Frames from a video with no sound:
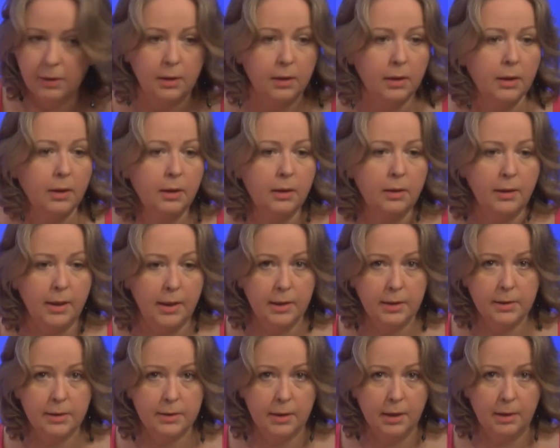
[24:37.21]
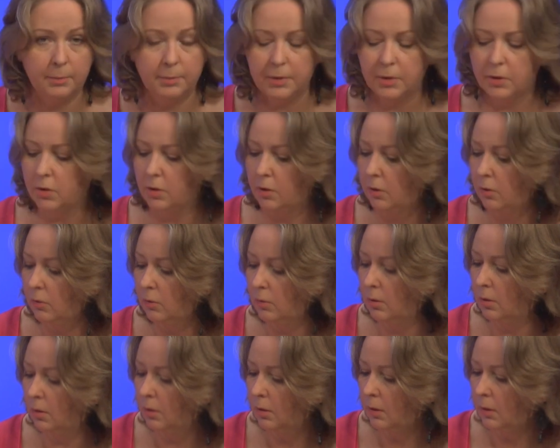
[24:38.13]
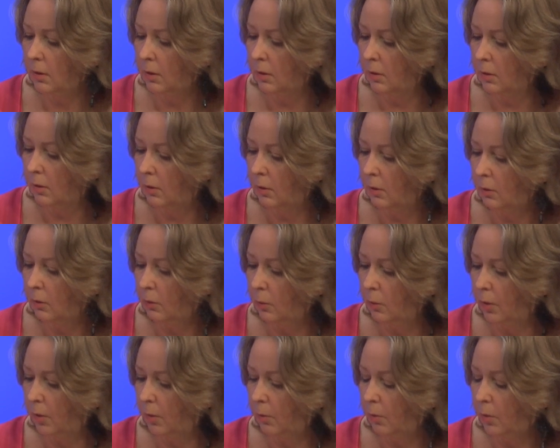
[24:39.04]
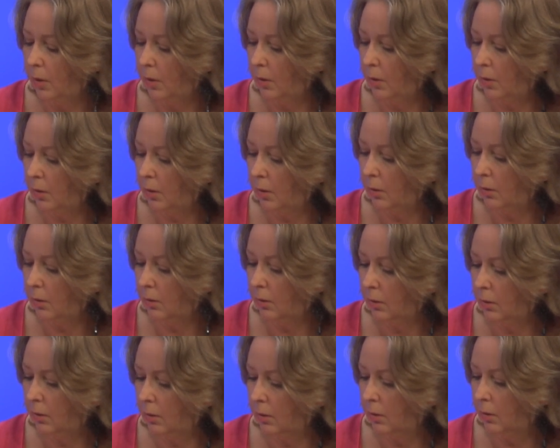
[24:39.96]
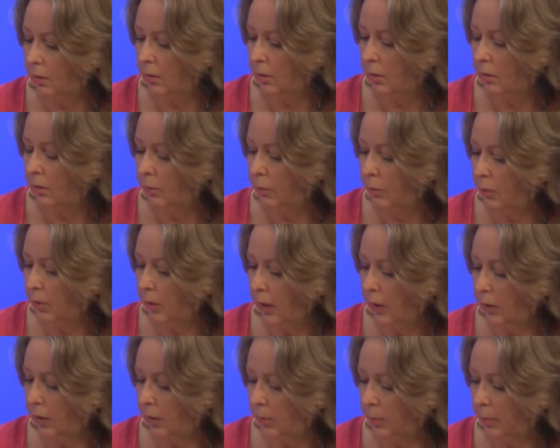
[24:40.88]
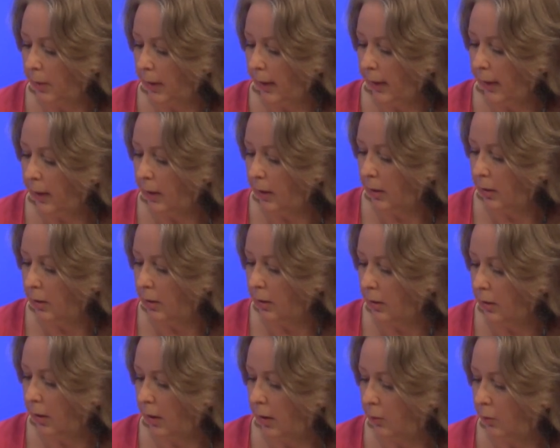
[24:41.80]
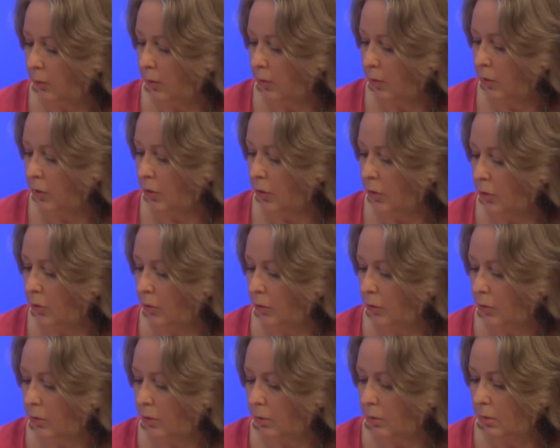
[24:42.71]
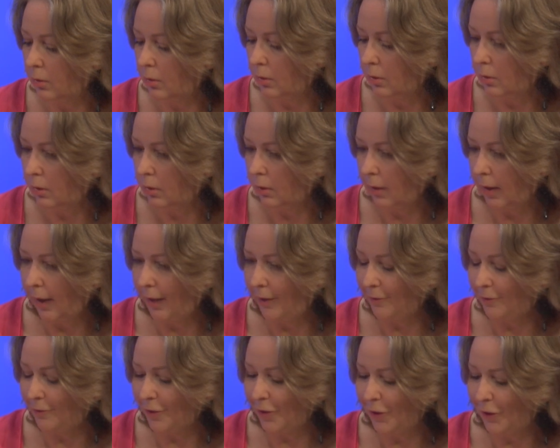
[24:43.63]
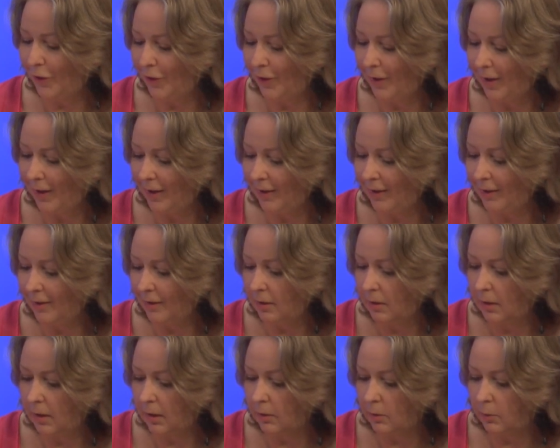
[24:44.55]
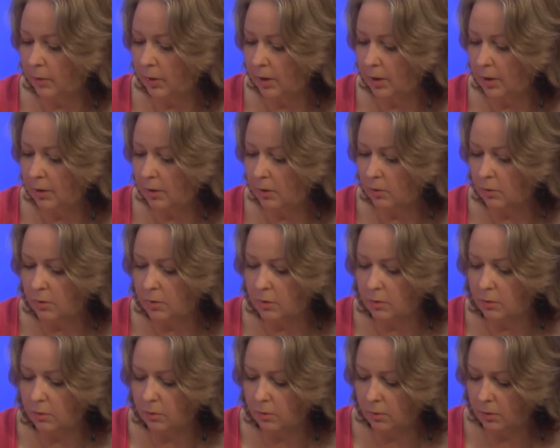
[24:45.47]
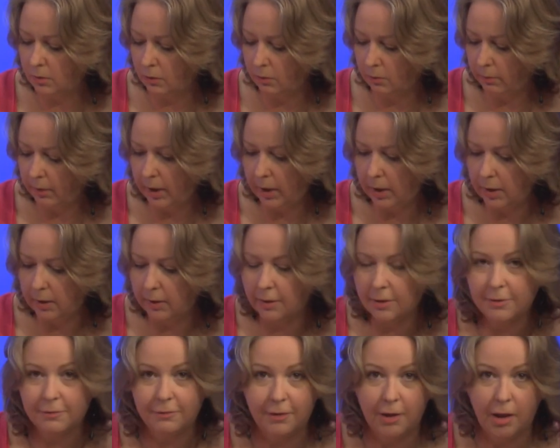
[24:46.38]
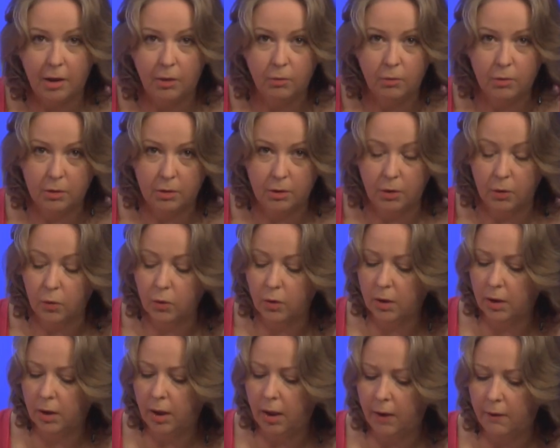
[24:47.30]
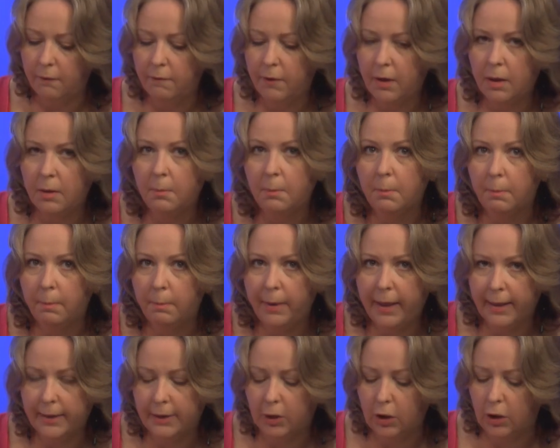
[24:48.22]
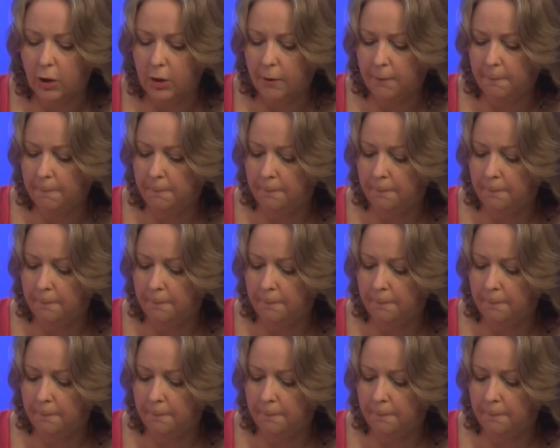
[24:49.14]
the next episode, we will pull out the black and we'll do everything that we need to do to make this flower look even better.